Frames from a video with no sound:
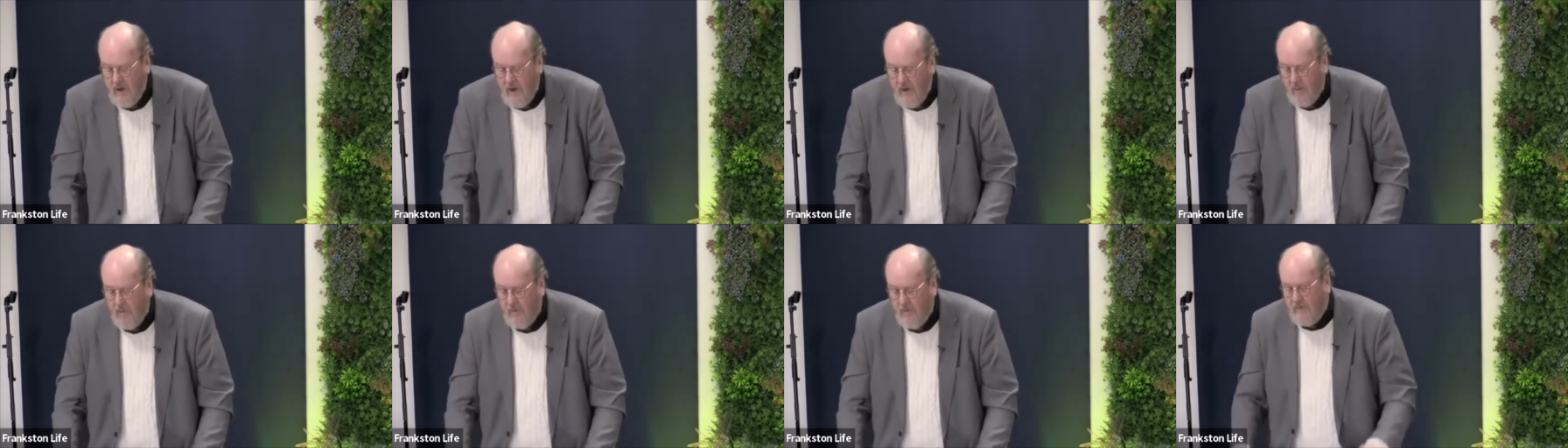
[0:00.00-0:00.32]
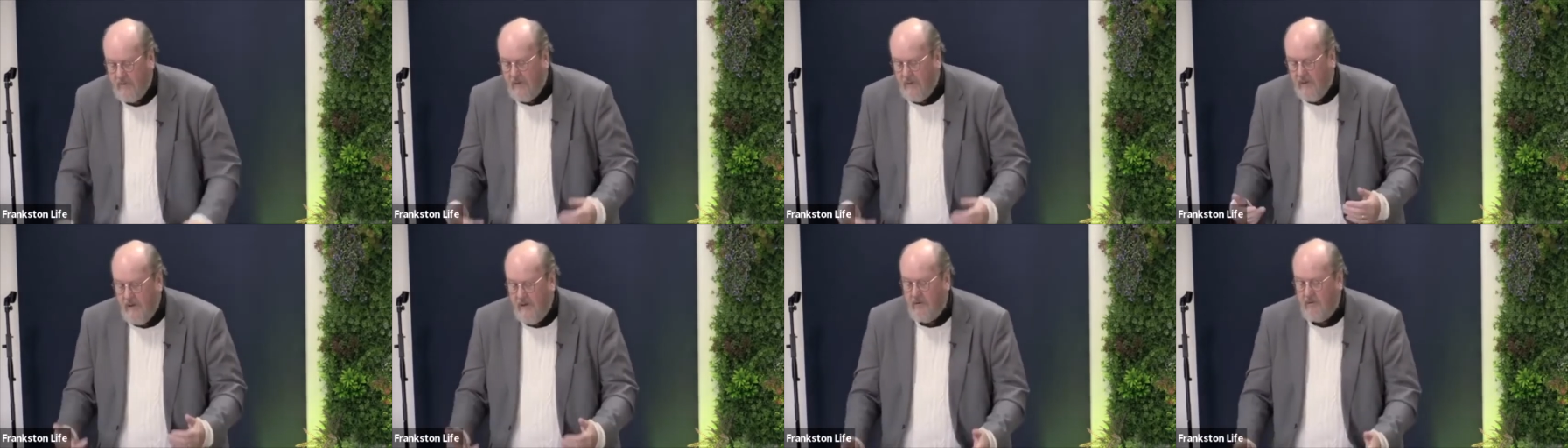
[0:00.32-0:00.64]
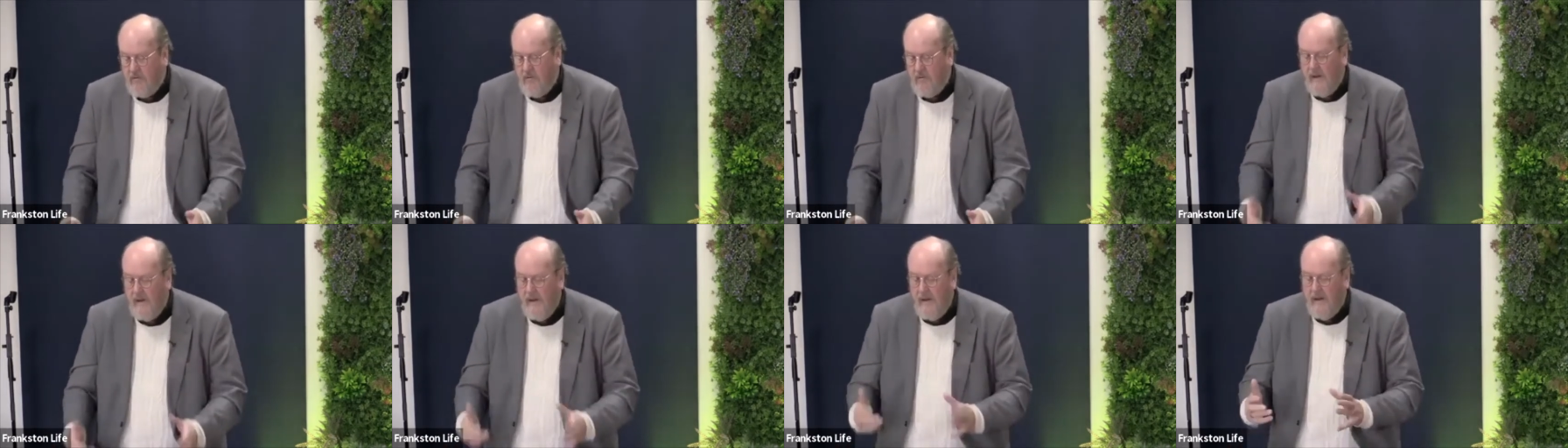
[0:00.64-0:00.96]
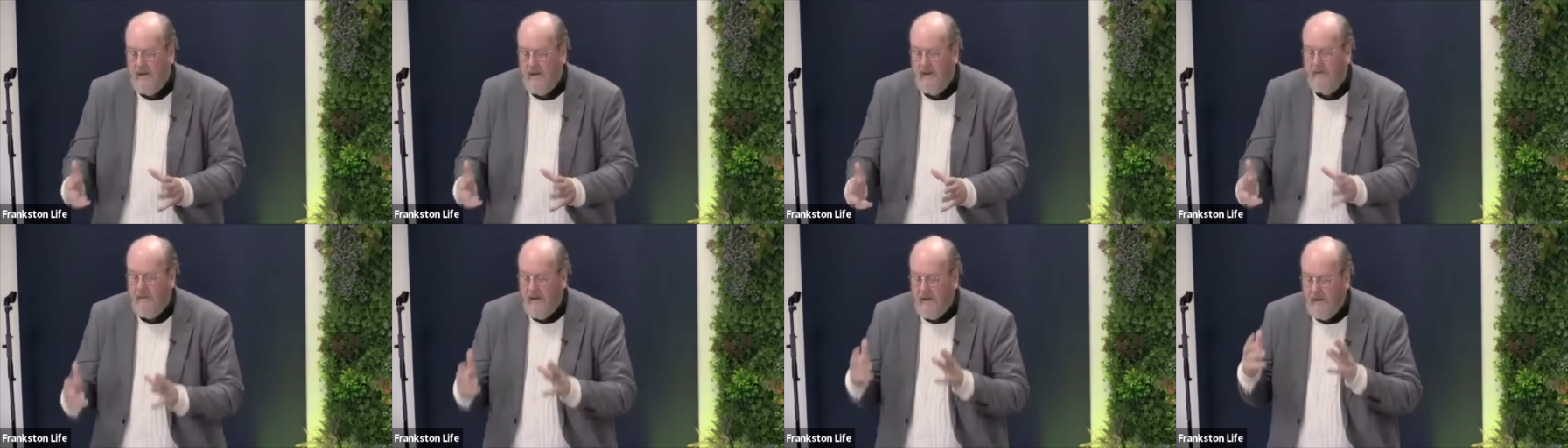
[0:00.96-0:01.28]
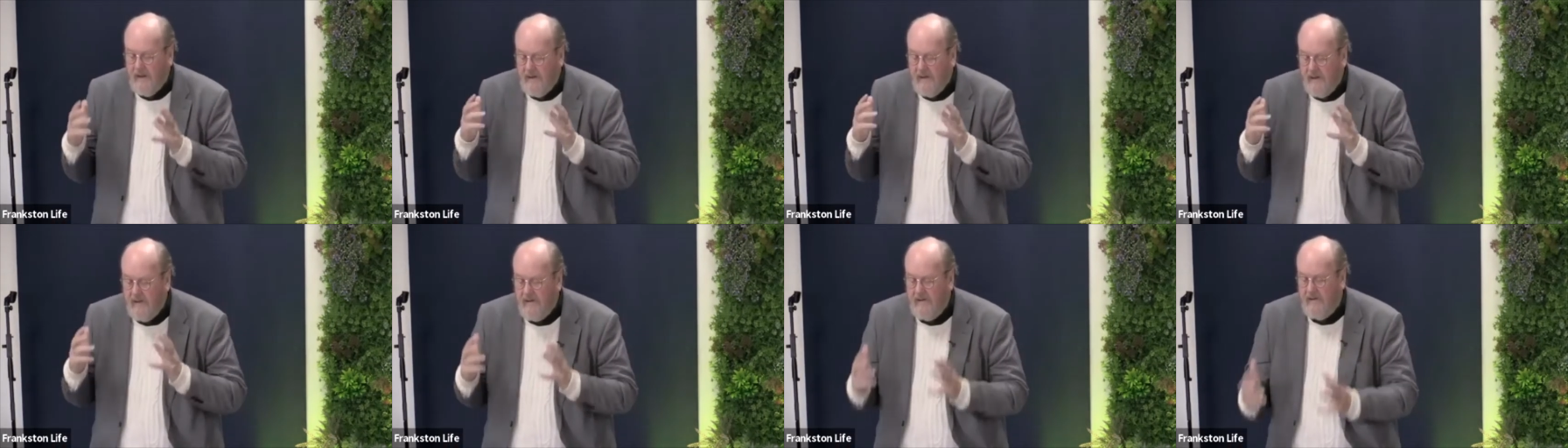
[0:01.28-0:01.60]
was literally living
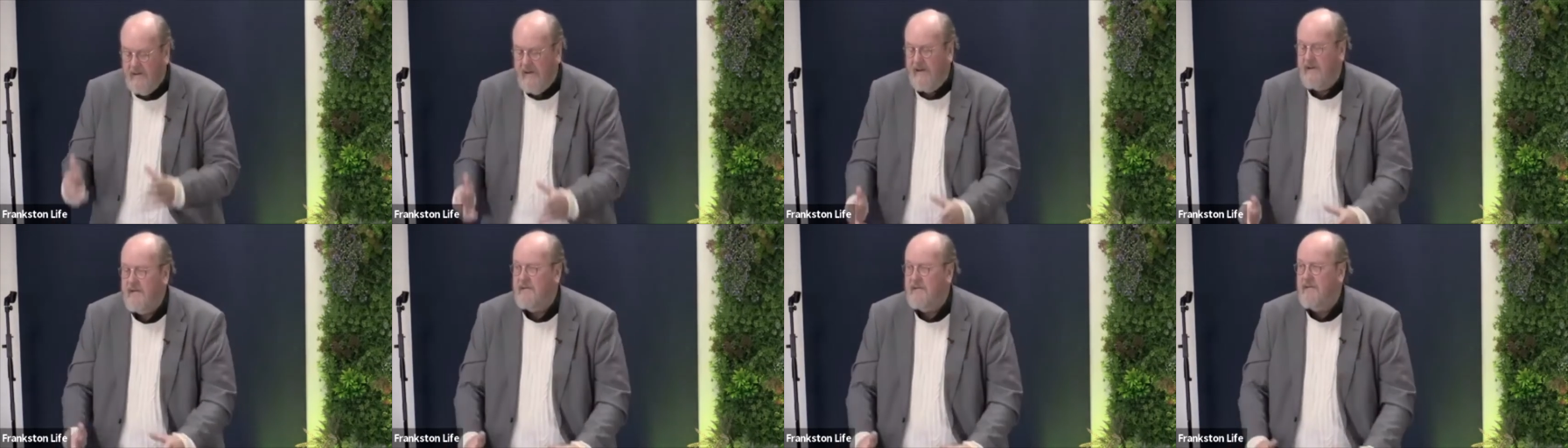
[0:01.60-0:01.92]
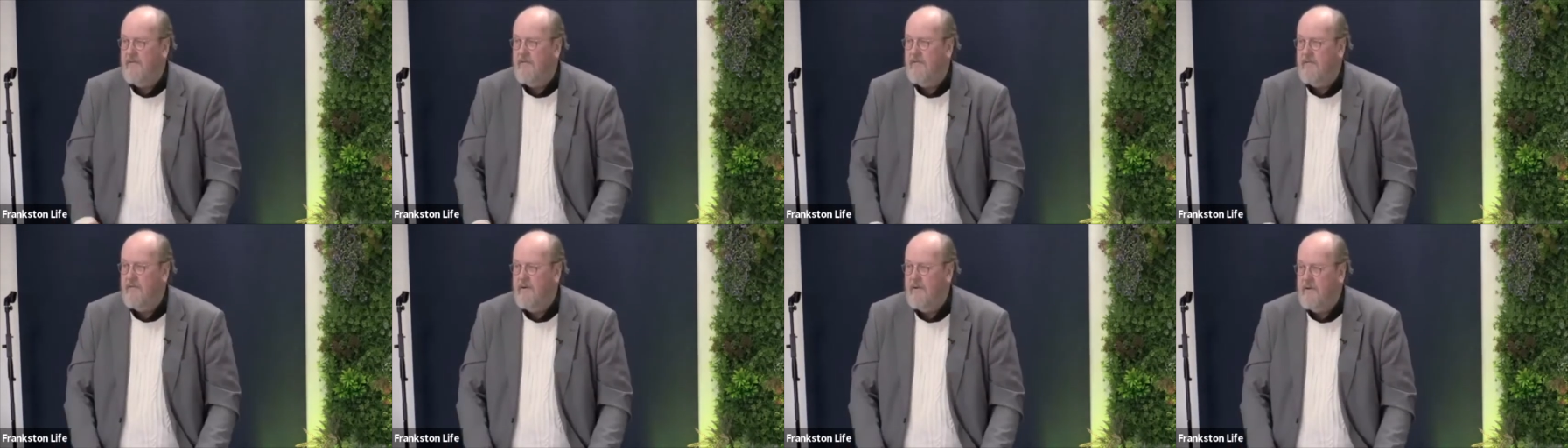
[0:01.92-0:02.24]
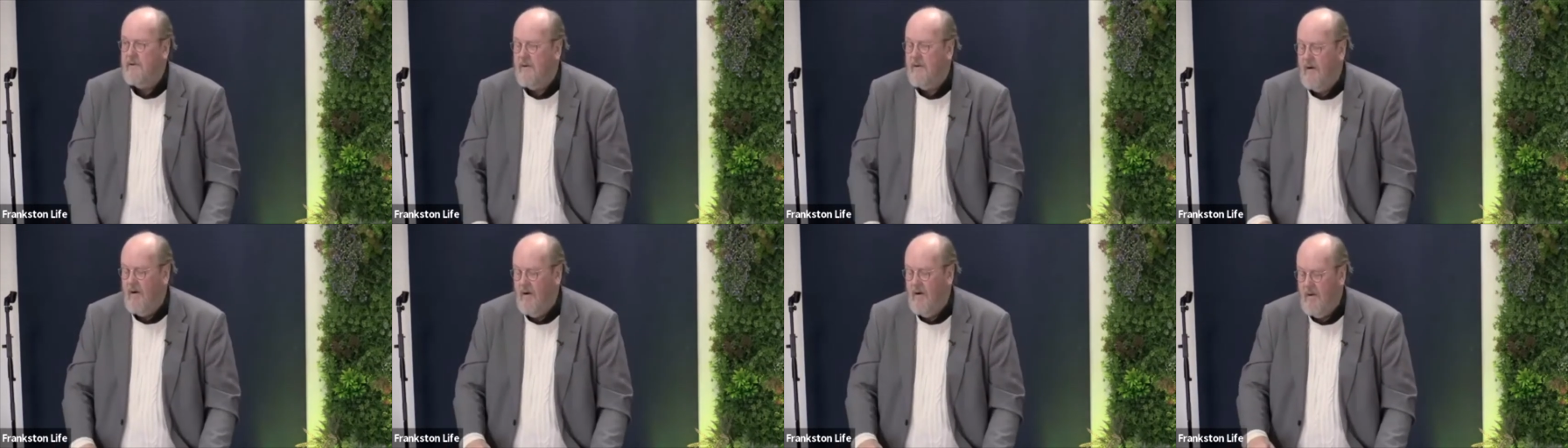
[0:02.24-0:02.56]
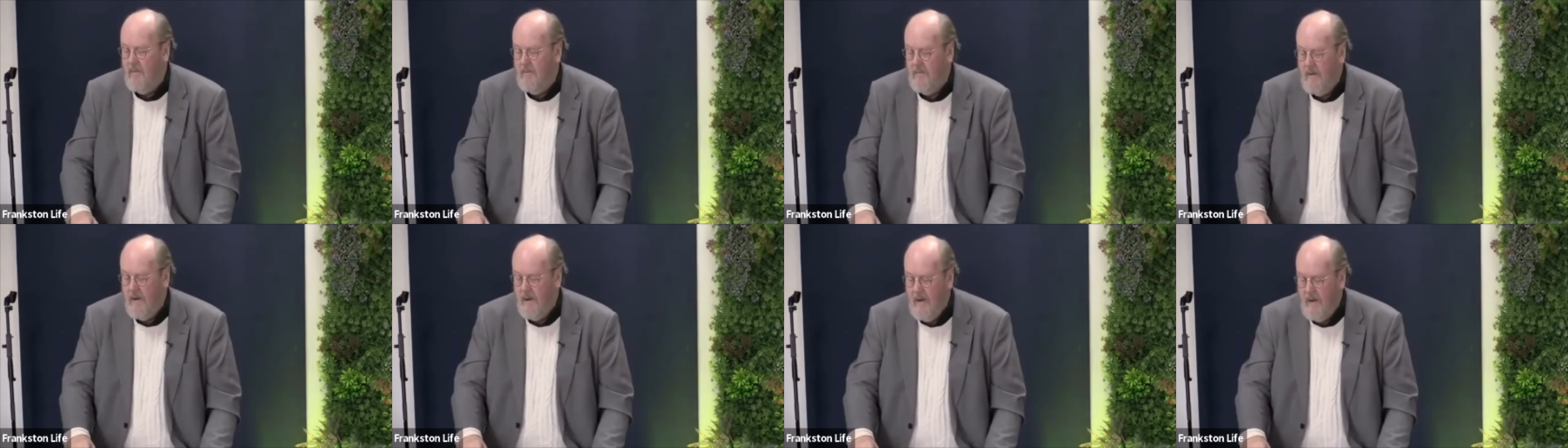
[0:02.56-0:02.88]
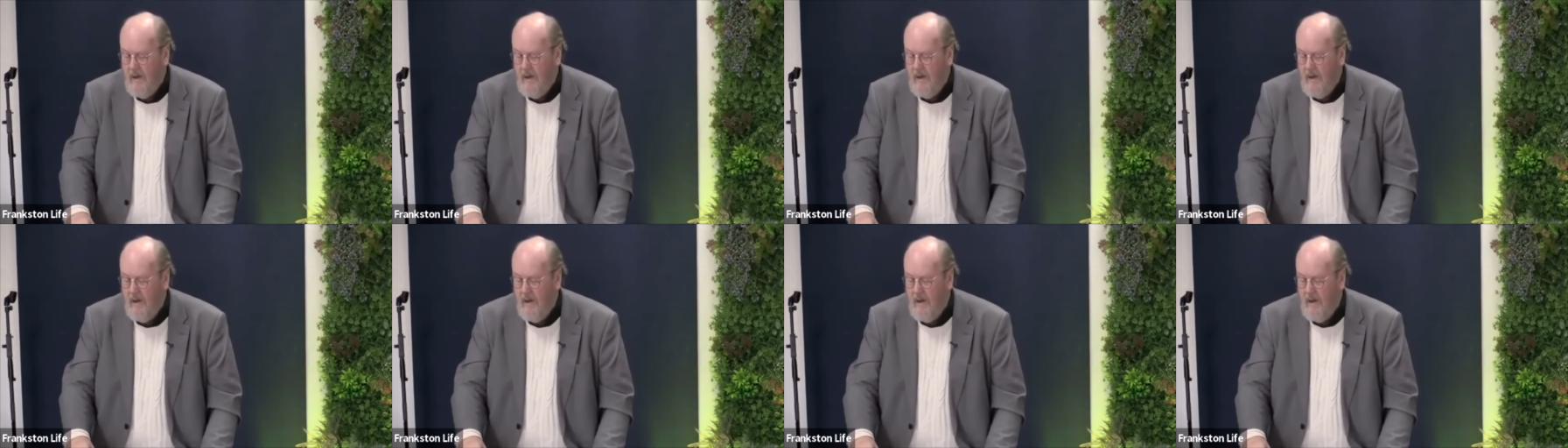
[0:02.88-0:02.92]
in the desert for a time